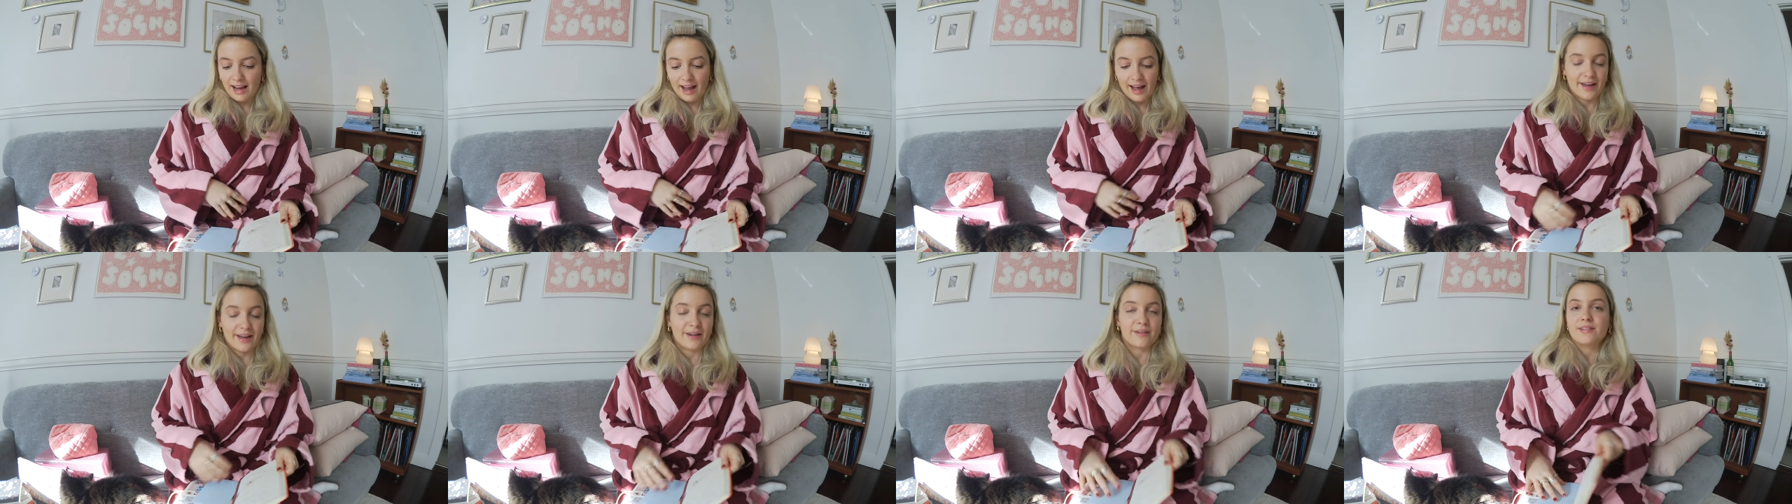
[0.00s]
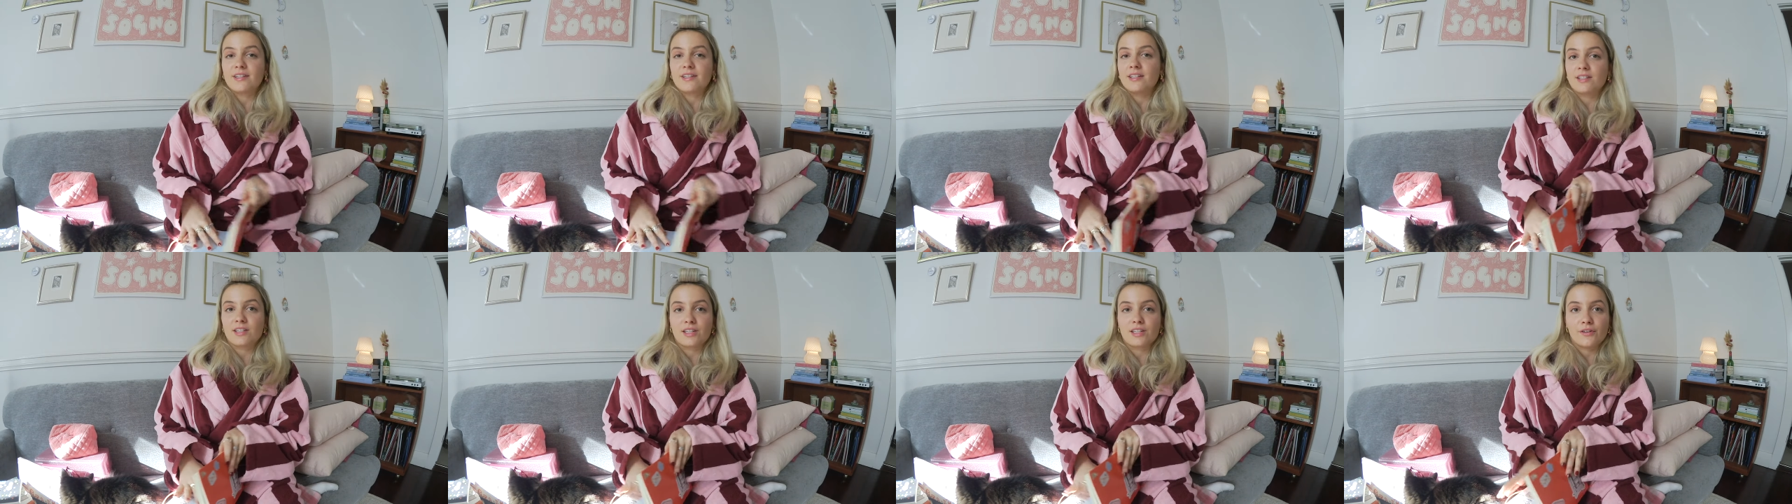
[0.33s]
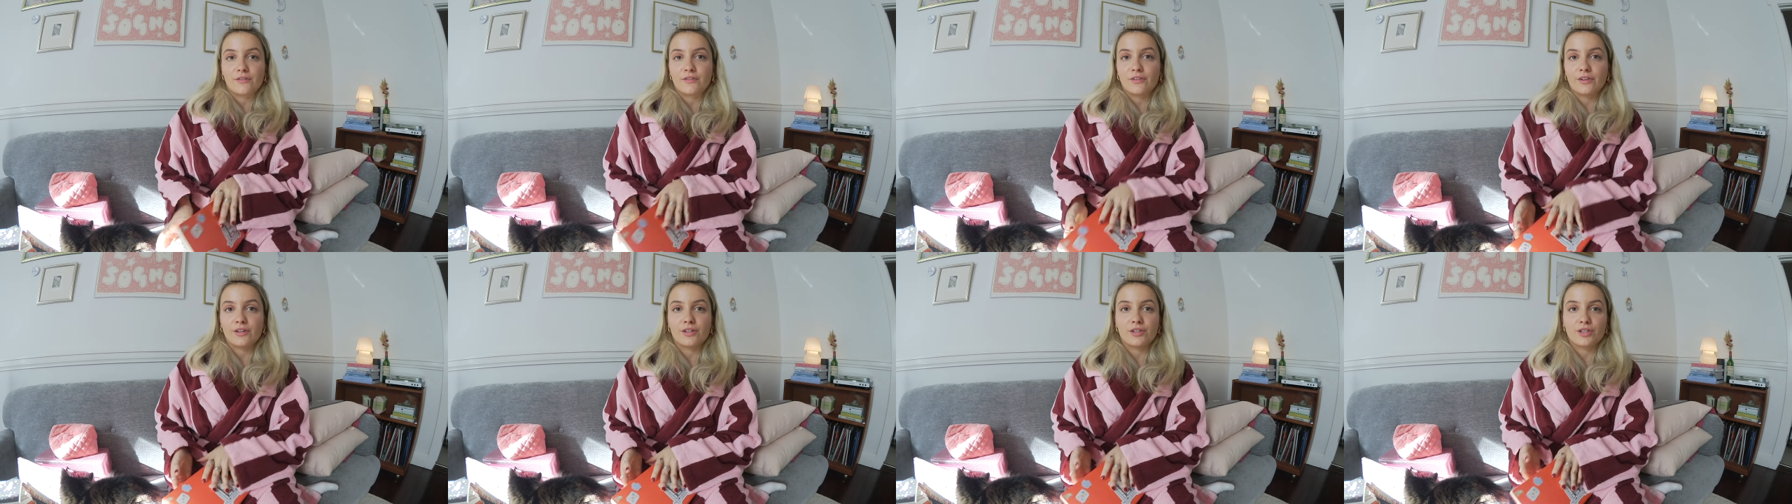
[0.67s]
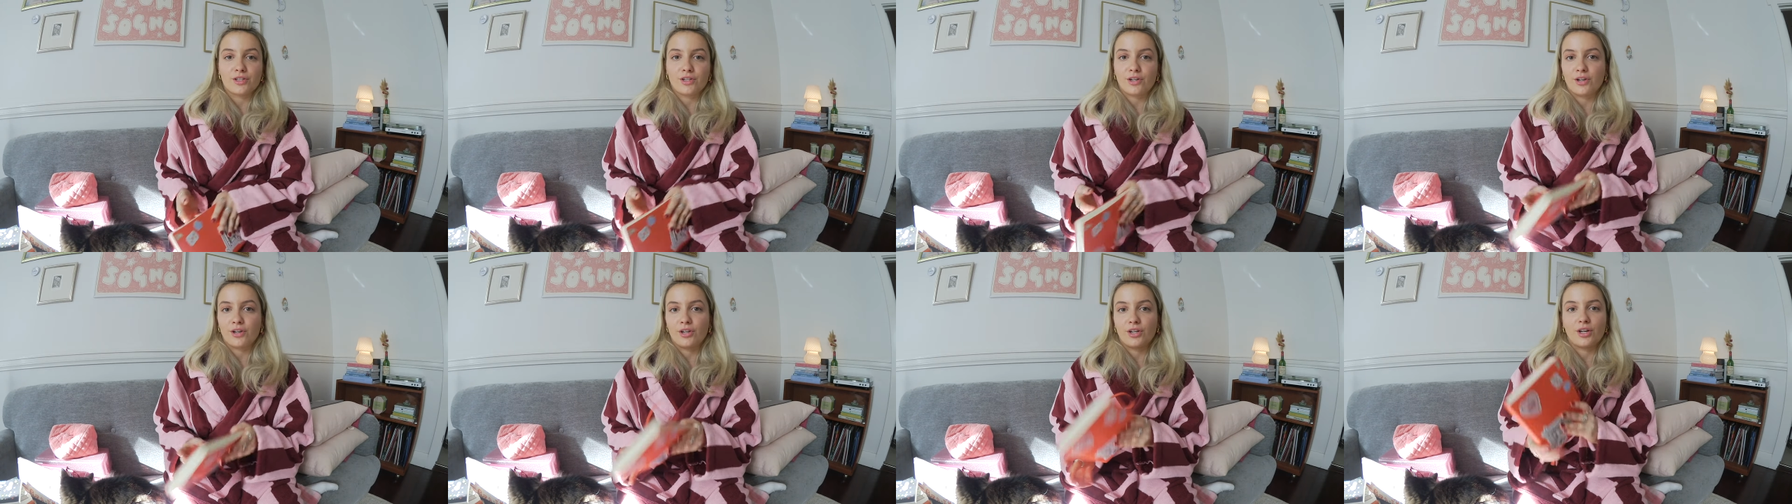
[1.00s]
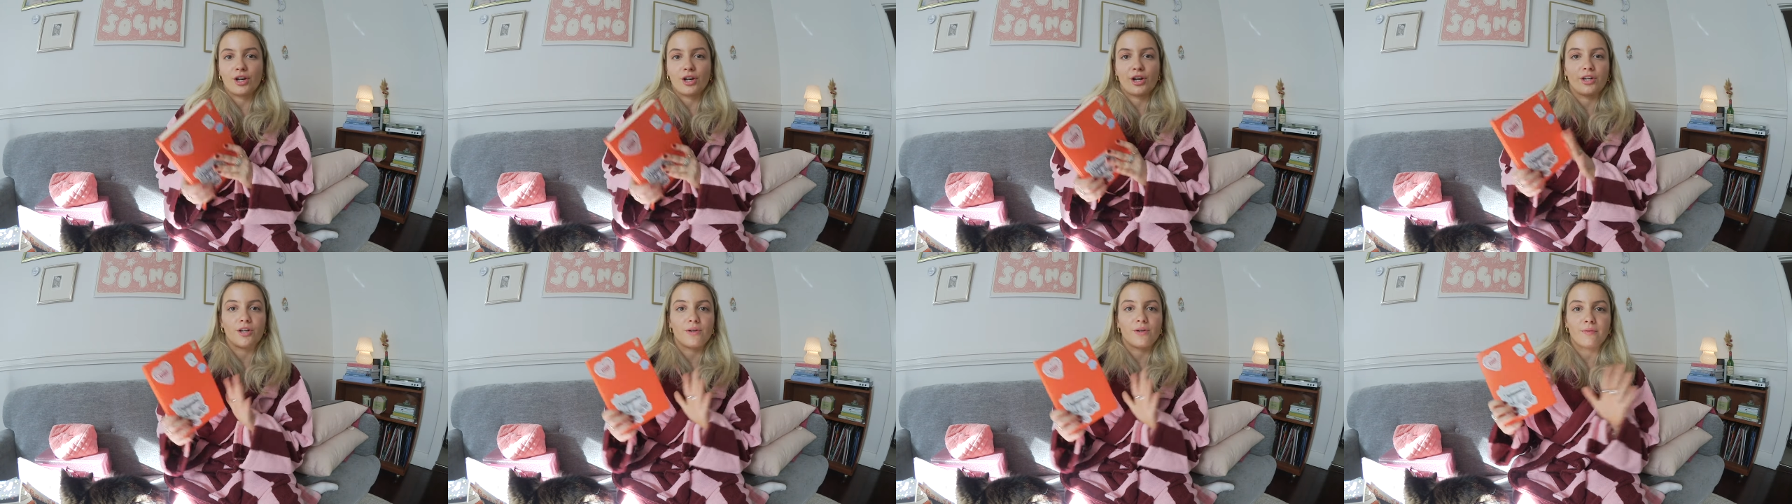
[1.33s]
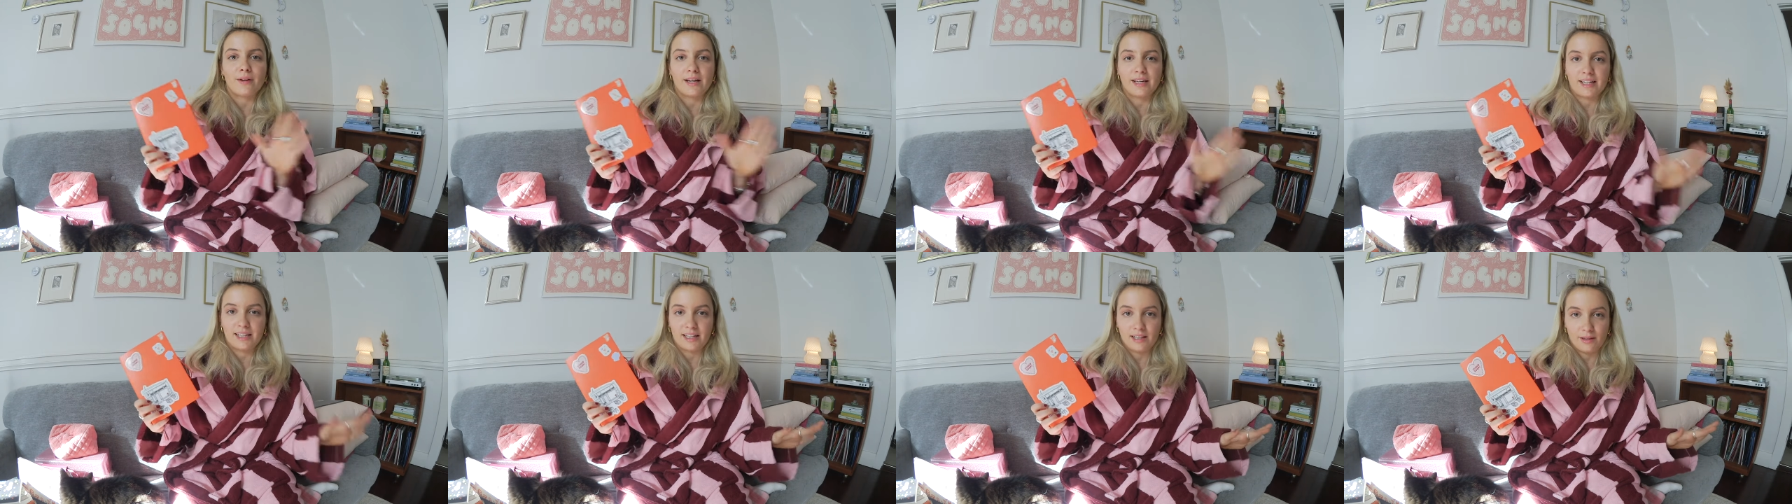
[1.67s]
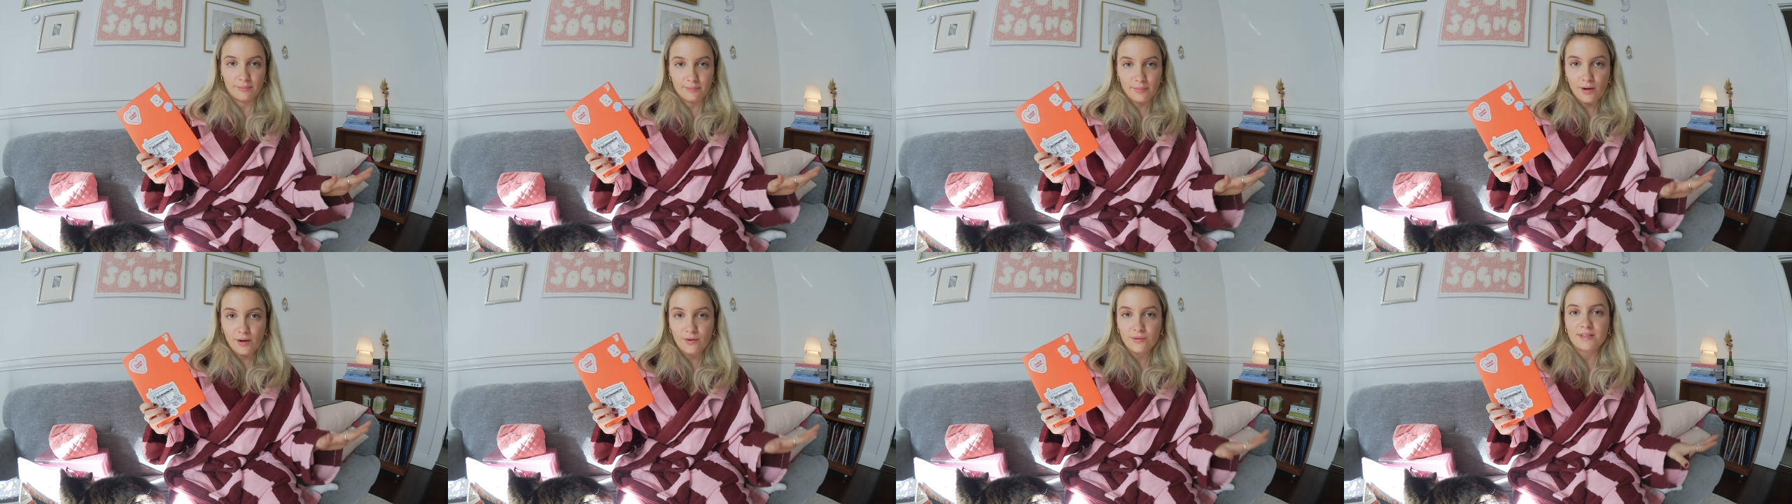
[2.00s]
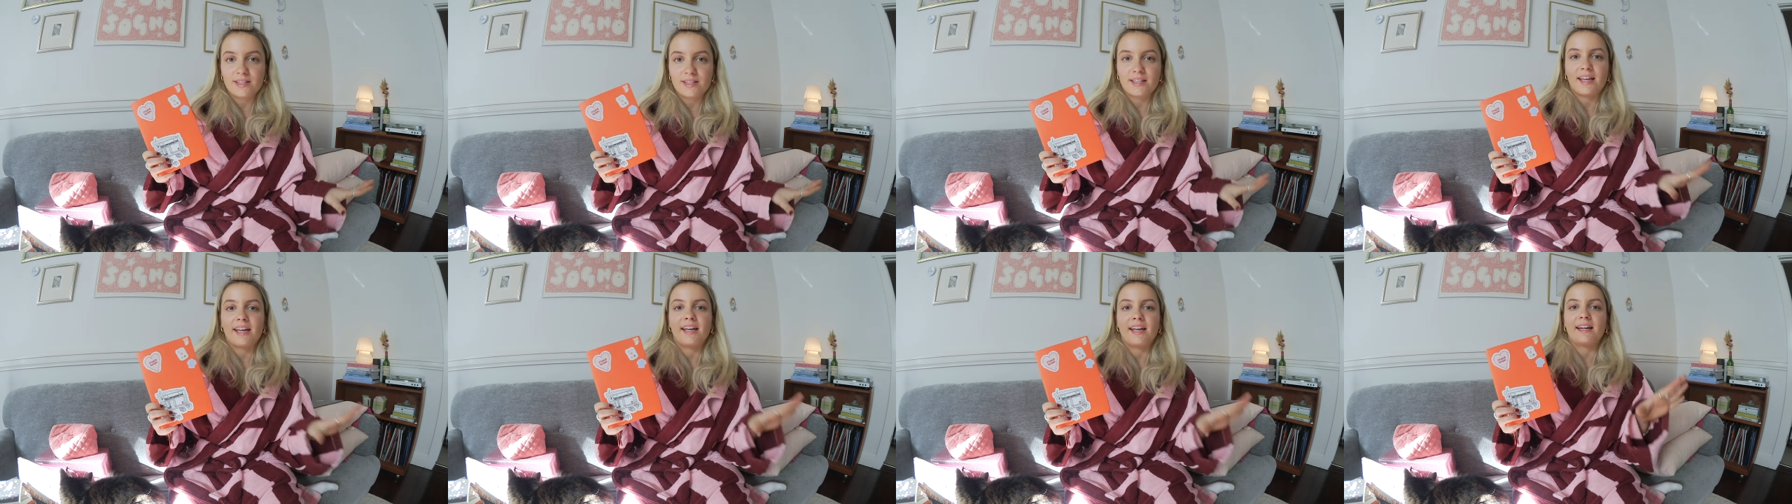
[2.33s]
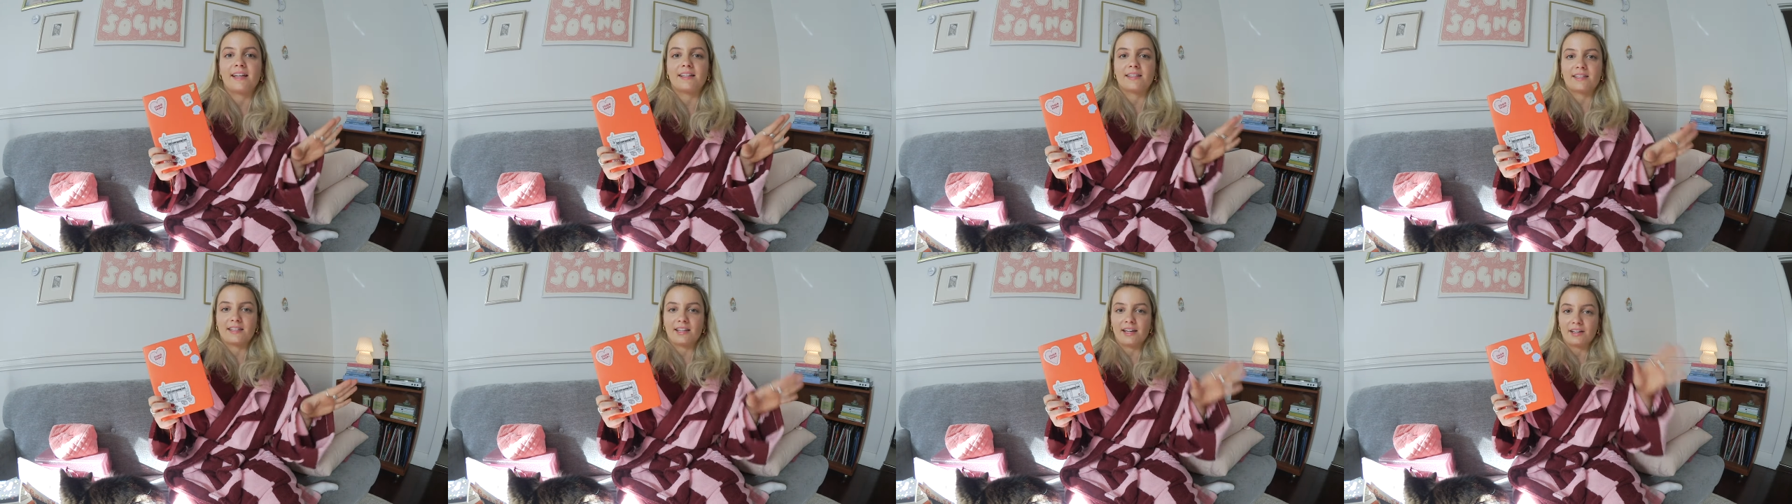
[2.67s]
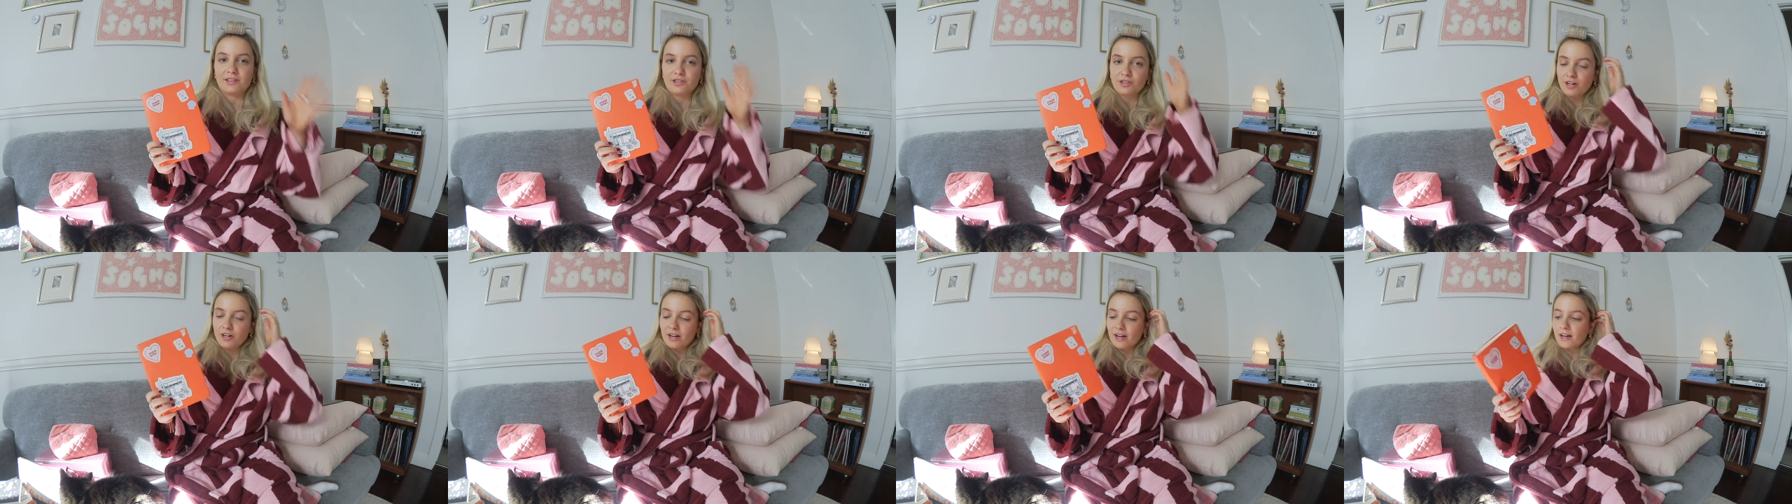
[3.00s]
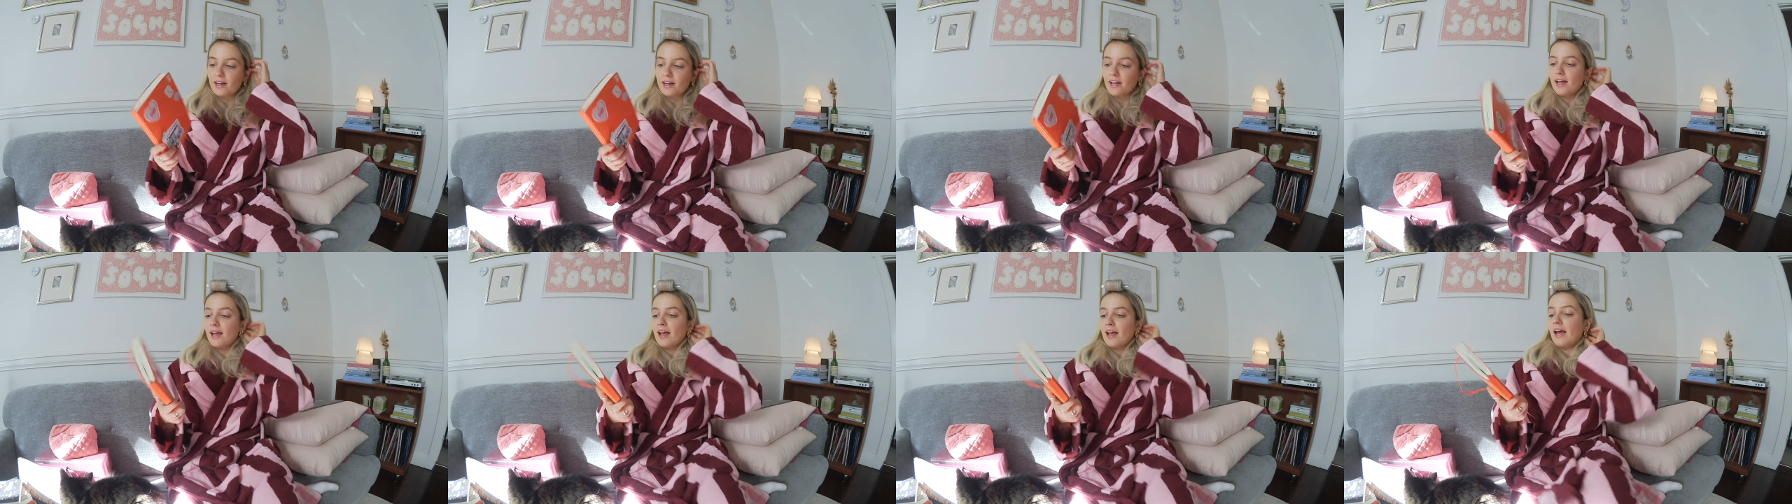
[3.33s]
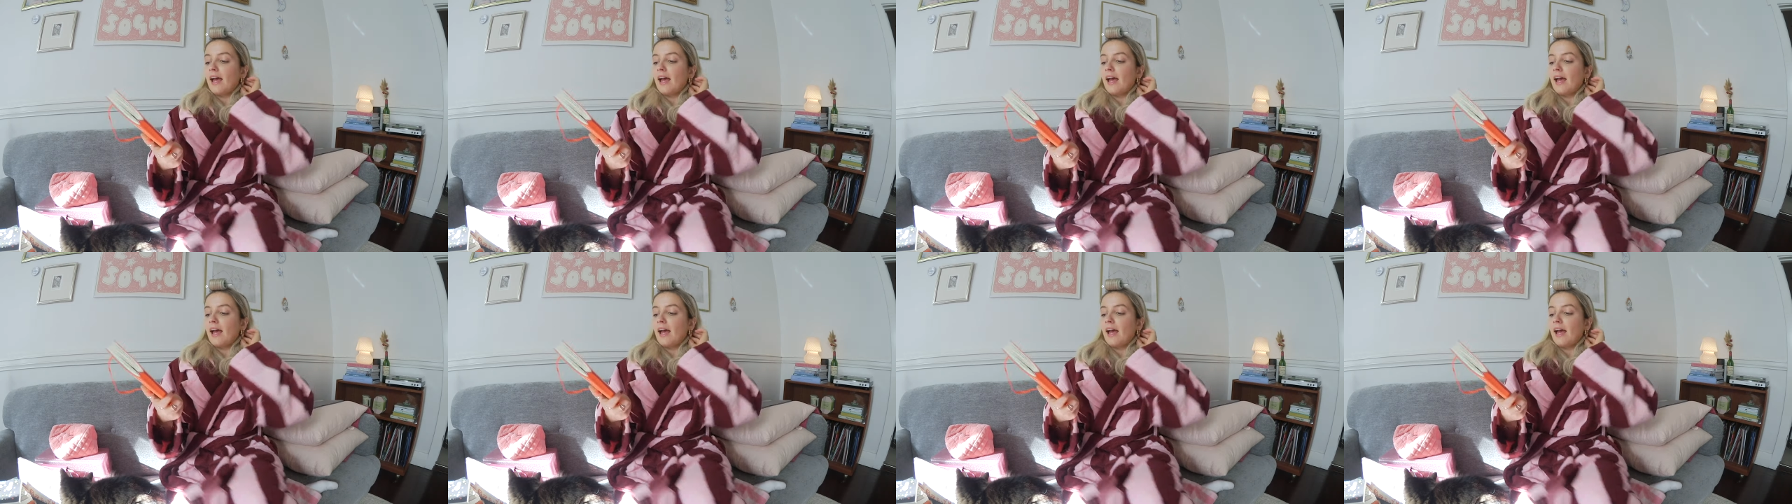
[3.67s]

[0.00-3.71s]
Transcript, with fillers: how is this different to, you know, your regular Moleskine, etc.